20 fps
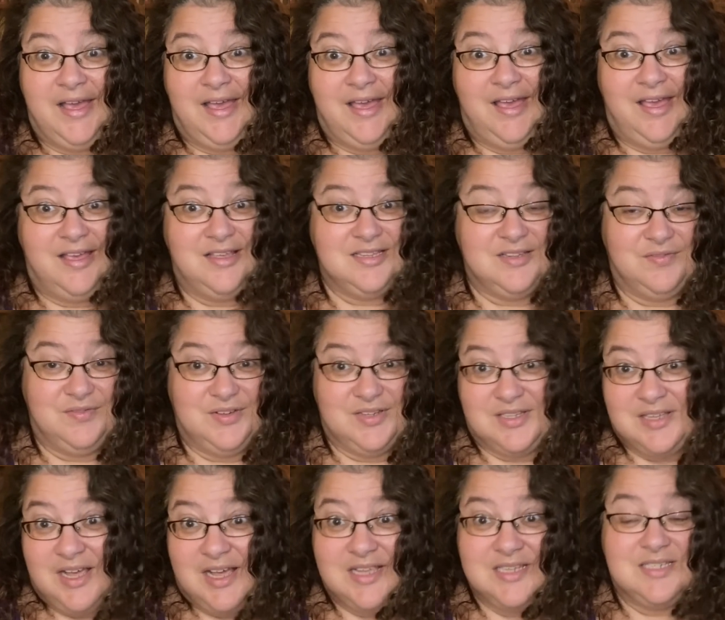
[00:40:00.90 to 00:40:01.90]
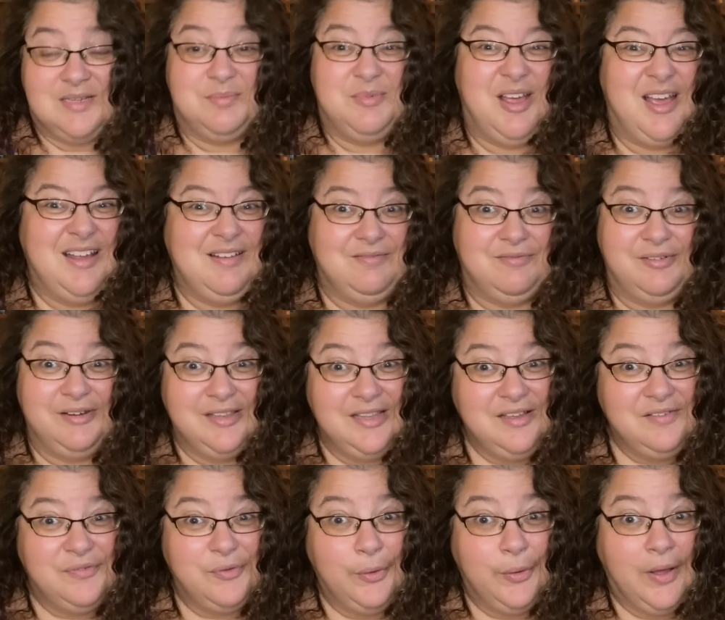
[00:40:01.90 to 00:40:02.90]
as I've discussed, I'm not really a
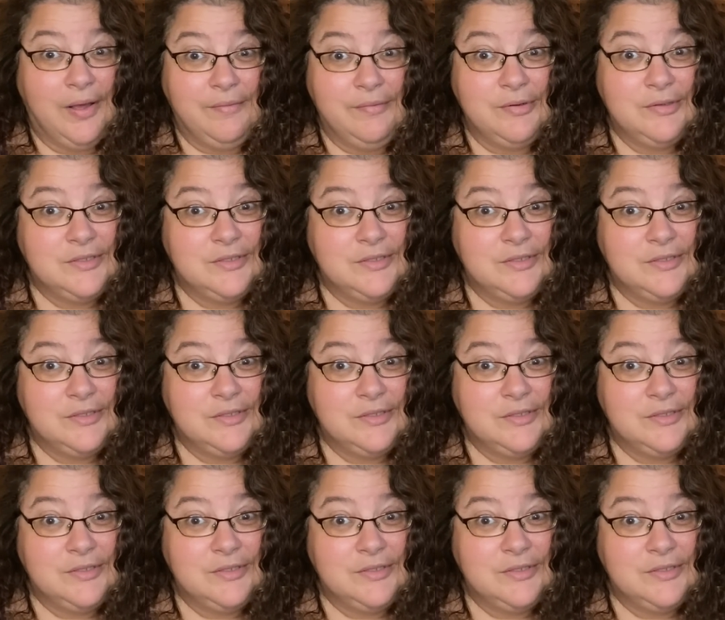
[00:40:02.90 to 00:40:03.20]
full coverage